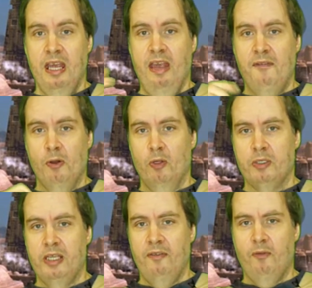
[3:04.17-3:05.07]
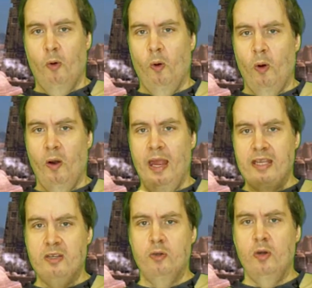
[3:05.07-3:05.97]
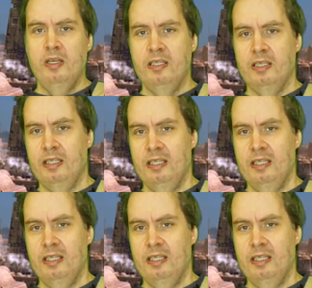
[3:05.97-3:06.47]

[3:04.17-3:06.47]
If you're looking for a good